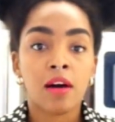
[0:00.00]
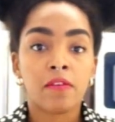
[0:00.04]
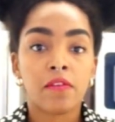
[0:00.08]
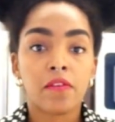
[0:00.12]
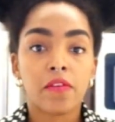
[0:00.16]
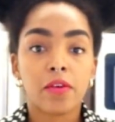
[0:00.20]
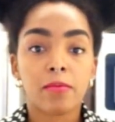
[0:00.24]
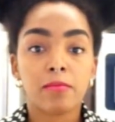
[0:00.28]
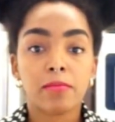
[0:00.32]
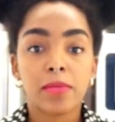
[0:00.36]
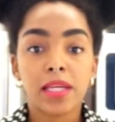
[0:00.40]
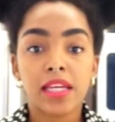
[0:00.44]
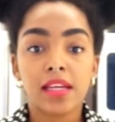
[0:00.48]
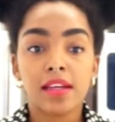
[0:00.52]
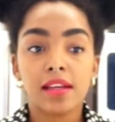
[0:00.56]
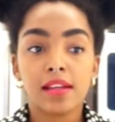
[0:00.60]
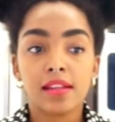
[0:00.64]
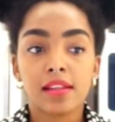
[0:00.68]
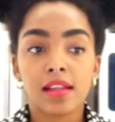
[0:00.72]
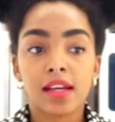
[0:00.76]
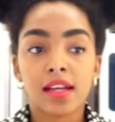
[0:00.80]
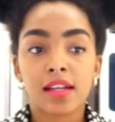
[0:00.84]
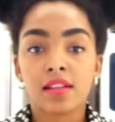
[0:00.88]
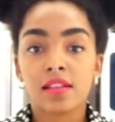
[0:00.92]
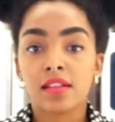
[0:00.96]
For me,
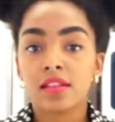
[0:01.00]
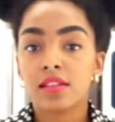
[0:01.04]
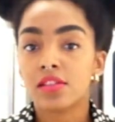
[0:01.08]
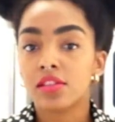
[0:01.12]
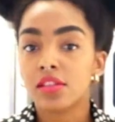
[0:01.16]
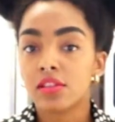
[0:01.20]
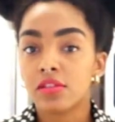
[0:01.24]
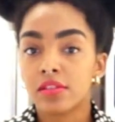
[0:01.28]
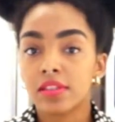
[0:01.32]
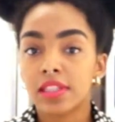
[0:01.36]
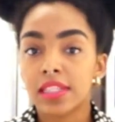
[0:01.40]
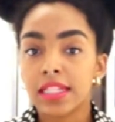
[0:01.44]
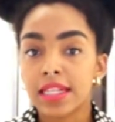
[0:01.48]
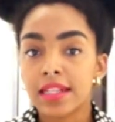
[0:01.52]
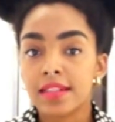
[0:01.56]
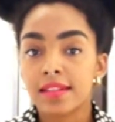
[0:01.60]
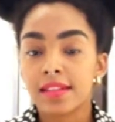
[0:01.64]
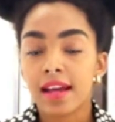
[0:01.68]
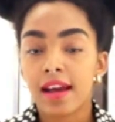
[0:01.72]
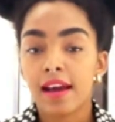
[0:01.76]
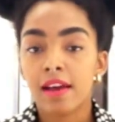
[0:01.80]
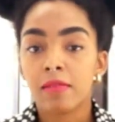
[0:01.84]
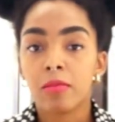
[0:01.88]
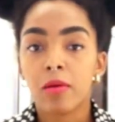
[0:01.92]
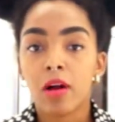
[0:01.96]
like certain things,
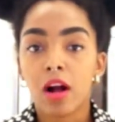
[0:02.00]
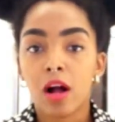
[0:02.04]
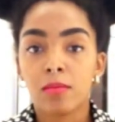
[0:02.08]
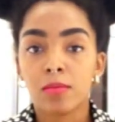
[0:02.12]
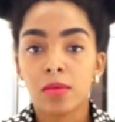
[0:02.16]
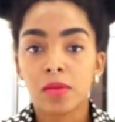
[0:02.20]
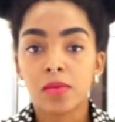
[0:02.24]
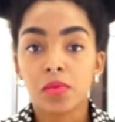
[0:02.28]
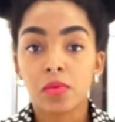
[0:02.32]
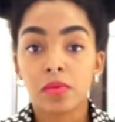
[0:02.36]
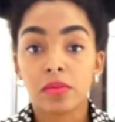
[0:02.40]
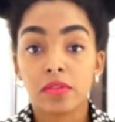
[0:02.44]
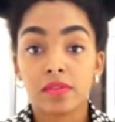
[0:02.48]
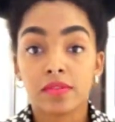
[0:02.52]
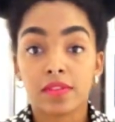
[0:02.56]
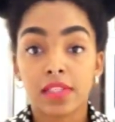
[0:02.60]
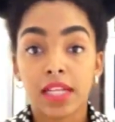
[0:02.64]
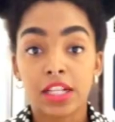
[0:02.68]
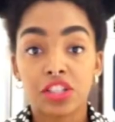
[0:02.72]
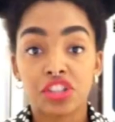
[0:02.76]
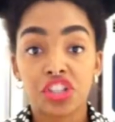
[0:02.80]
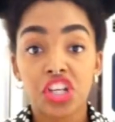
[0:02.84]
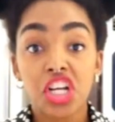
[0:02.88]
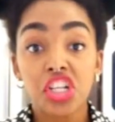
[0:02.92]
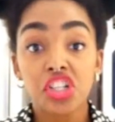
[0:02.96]
I have problems with
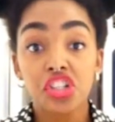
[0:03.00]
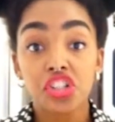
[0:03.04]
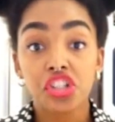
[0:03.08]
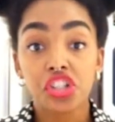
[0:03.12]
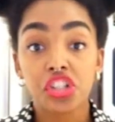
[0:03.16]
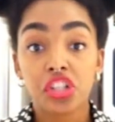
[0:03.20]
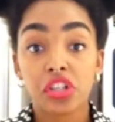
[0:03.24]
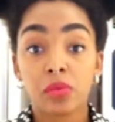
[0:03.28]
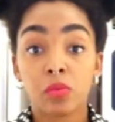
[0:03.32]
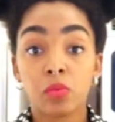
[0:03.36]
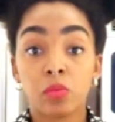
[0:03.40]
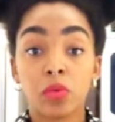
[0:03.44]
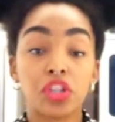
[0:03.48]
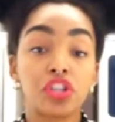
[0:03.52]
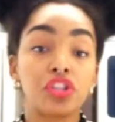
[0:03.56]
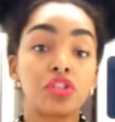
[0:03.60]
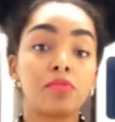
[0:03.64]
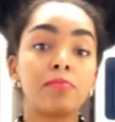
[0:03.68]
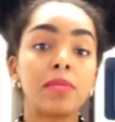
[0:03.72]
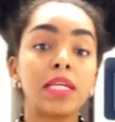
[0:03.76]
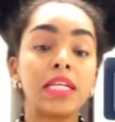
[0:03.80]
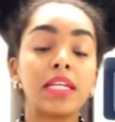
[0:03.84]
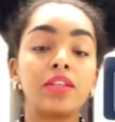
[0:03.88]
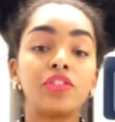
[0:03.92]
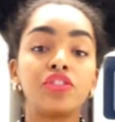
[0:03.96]
digestion, which
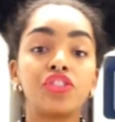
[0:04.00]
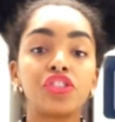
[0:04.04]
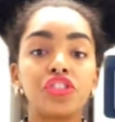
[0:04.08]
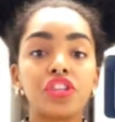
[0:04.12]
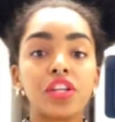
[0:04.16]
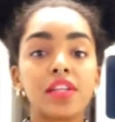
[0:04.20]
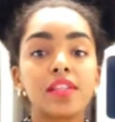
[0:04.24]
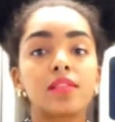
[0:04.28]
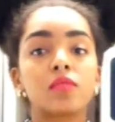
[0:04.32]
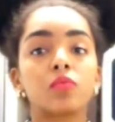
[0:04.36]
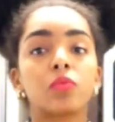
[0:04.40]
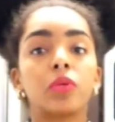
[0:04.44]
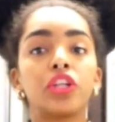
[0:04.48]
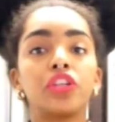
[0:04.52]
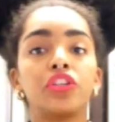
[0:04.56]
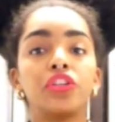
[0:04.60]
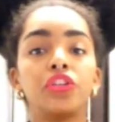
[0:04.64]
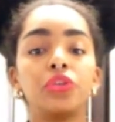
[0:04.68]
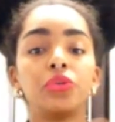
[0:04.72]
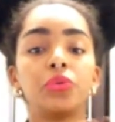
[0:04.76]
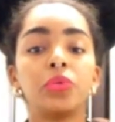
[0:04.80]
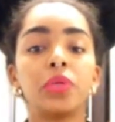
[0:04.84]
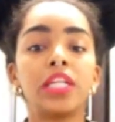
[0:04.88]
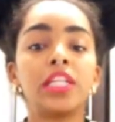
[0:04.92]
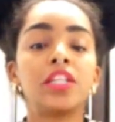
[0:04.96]
means just when
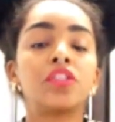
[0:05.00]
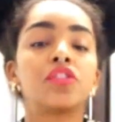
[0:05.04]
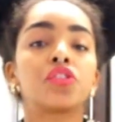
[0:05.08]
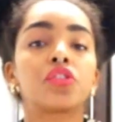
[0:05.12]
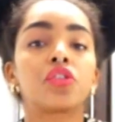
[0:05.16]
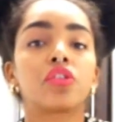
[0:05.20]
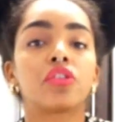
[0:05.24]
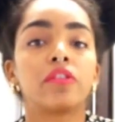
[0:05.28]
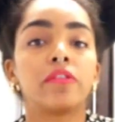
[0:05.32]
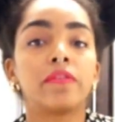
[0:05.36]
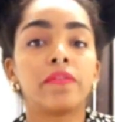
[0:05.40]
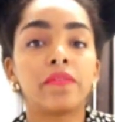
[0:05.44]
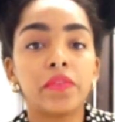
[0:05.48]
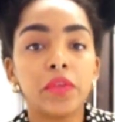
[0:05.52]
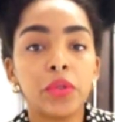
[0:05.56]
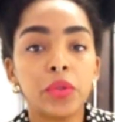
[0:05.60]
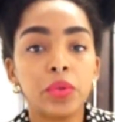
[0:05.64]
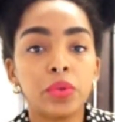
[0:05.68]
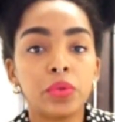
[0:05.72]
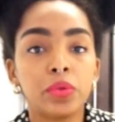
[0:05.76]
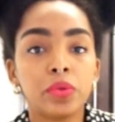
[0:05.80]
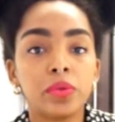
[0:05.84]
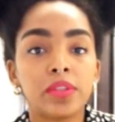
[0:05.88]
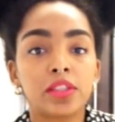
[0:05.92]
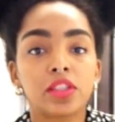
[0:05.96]
you eat certain
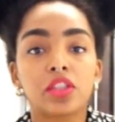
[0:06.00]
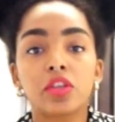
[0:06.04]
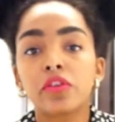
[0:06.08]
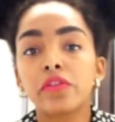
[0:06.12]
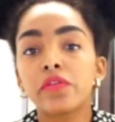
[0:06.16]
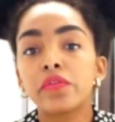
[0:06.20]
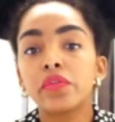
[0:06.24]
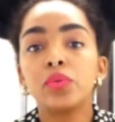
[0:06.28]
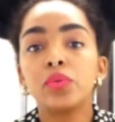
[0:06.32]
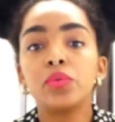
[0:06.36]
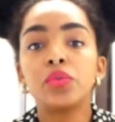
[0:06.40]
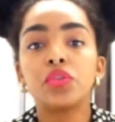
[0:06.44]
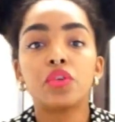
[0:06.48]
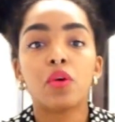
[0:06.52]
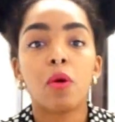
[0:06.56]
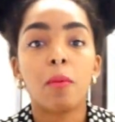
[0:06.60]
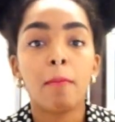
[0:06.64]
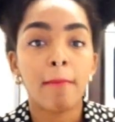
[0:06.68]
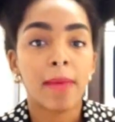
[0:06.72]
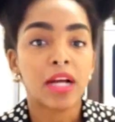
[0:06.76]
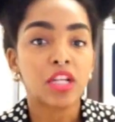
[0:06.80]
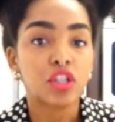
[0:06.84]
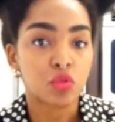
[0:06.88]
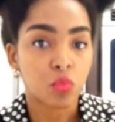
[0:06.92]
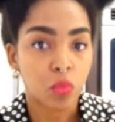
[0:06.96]
foods
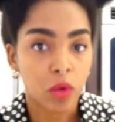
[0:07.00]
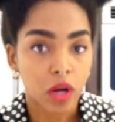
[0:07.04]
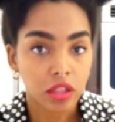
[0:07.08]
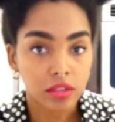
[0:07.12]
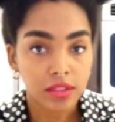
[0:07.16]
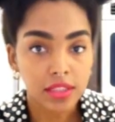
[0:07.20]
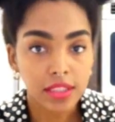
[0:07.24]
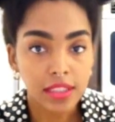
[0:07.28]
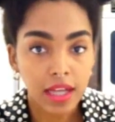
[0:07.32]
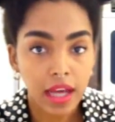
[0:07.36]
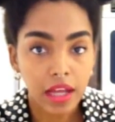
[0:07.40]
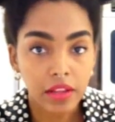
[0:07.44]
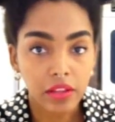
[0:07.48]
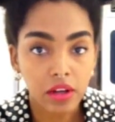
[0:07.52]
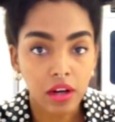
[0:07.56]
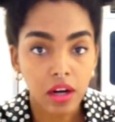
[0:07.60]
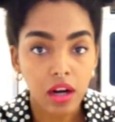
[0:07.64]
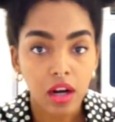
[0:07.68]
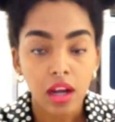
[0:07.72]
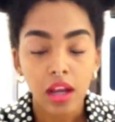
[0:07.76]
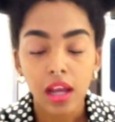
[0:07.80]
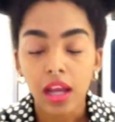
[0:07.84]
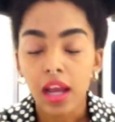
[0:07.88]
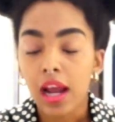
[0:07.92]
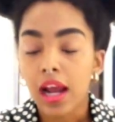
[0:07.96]
don't mesh well
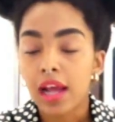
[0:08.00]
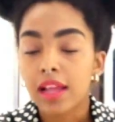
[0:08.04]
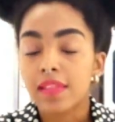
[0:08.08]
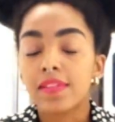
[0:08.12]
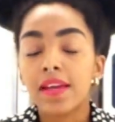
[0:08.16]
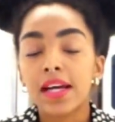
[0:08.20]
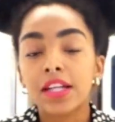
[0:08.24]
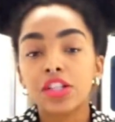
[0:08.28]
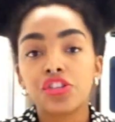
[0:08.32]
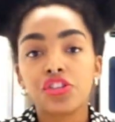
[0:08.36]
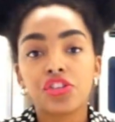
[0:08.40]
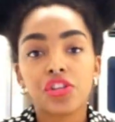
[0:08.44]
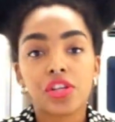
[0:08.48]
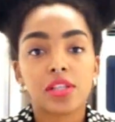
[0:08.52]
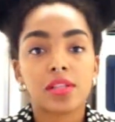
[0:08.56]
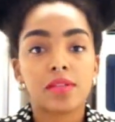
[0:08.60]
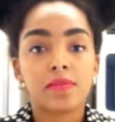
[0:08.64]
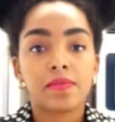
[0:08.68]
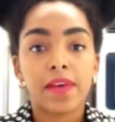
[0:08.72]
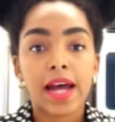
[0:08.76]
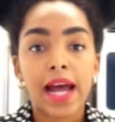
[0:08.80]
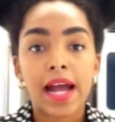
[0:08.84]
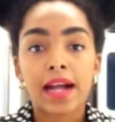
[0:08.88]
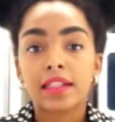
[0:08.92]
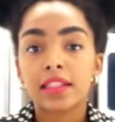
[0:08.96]
together. That's just
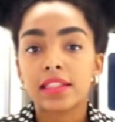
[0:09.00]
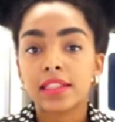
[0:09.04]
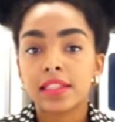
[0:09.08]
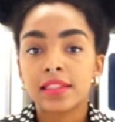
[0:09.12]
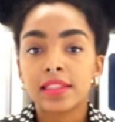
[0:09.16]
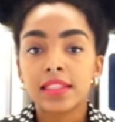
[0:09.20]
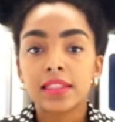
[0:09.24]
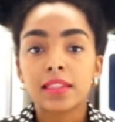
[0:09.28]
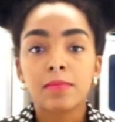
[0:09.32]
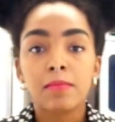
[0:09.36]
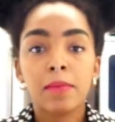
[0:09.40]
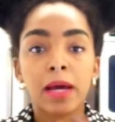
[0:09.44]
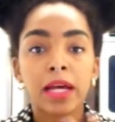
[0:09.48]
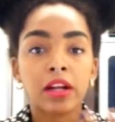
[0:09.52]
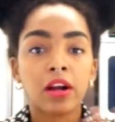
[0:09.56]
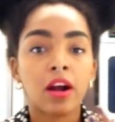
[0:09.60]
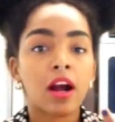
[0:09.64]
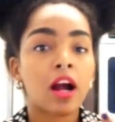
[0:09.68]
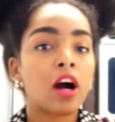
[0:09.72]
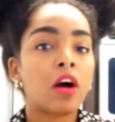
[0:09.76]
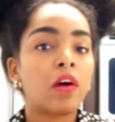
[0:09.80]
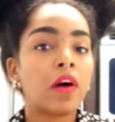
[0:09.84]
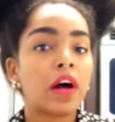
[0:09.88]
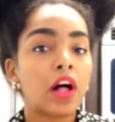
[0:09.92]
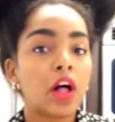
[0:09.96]
fact. It doesn't matter
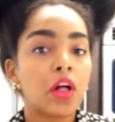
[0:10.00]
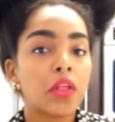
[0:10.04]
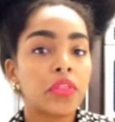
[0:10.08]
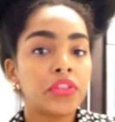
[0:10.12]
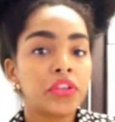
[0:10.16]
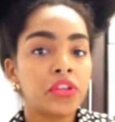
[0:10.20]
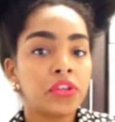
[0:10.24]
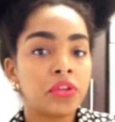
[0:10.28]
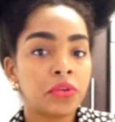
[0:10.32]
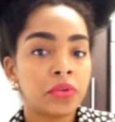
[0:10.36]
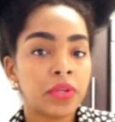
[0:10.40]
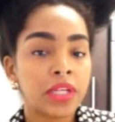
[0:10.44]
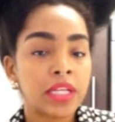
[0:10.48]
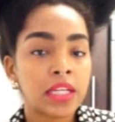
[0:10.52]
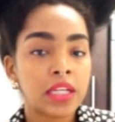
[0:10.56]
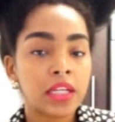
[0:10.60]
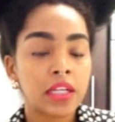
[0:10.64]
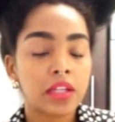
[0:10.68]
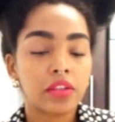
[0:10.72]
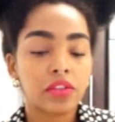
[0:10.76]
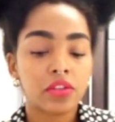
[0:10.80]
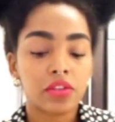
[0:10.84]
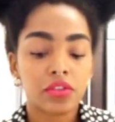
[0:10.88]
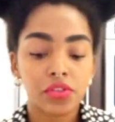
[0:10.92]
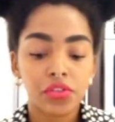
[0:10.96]
how healthy you
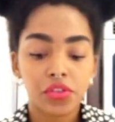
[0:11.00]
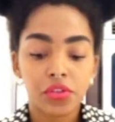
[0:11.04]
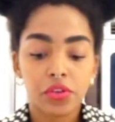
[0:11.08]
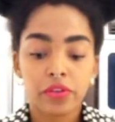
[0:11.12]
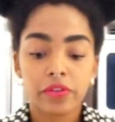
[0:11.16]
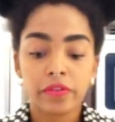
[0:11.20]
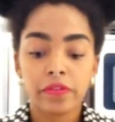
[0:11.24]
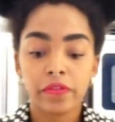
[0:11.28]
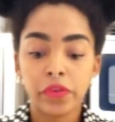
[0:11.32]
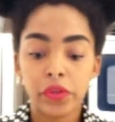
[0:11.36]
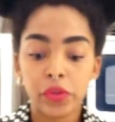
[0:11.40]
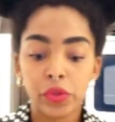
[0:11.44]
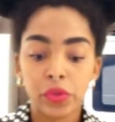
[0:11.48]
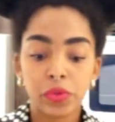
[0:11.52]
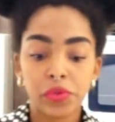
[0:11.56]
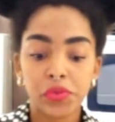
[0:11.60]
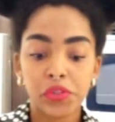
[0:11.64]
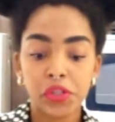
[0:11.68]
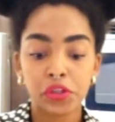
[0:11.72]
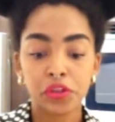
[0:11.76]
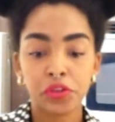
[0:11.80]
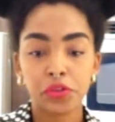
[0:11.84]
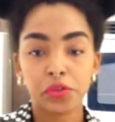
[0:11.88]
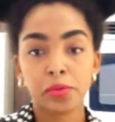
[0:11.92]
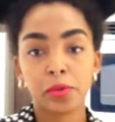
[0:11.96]
eat. There are certain foods
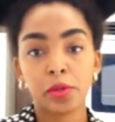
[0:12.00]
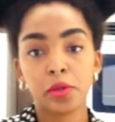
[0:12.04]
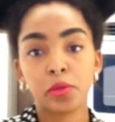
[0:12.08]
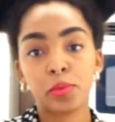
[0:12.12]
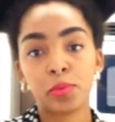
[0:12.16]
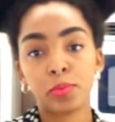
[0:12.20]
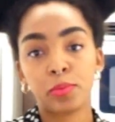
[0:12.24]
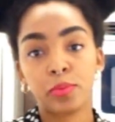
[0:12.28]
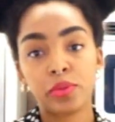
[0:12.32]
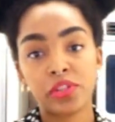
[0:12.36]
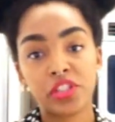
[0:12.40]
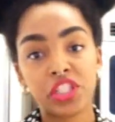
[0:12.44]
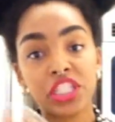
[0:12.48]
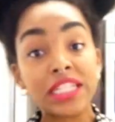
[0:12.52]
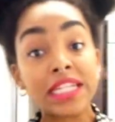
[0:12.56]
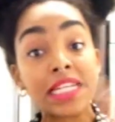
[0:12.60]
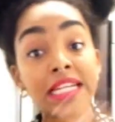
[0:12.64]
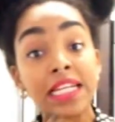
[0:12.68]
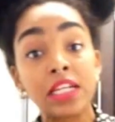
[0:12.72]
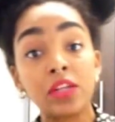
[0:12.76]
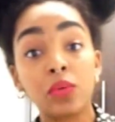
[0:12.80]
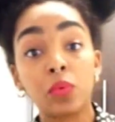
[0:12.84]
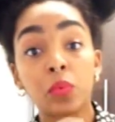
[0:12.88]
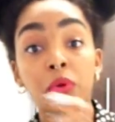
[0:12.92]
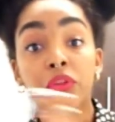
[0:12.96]
that you're supposed to
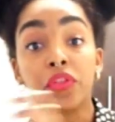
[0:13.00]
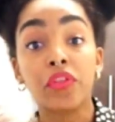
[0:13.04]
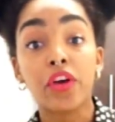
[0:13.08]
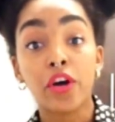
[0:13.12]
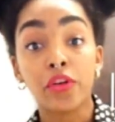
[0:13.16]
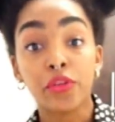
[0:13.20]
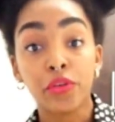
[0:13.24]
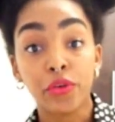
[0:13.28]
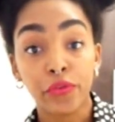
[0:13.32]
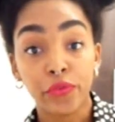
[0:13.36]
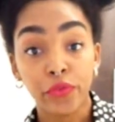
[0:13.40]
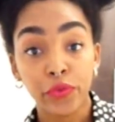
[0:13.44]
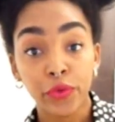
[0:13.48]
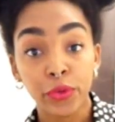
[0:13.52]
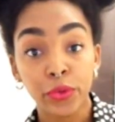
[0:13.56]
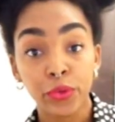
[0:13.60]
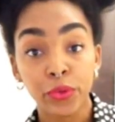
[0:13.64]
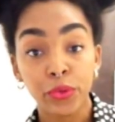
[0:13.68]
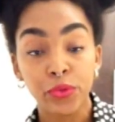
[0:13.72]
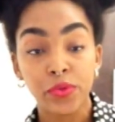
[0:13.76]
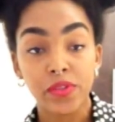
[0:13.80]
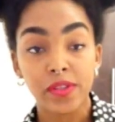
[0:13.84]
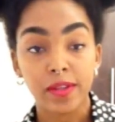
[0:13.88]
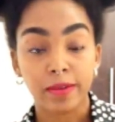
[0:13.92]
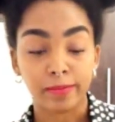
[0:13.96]
eat with other
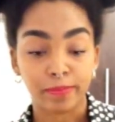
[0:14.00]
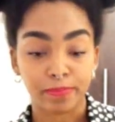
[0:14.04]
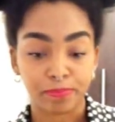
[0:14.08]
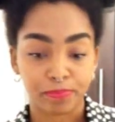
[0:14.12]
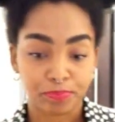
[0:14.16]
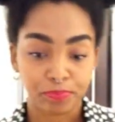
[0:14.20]
foods.